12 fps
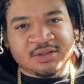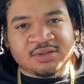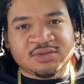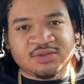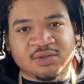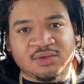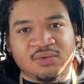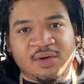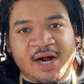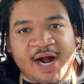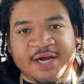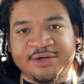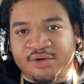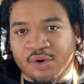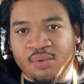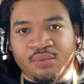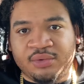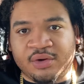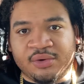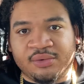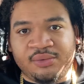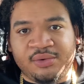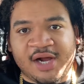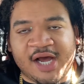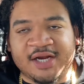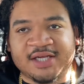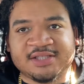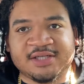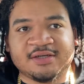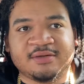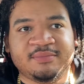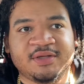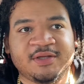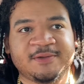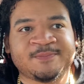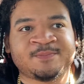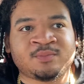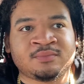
so I don't know how that's gonna be.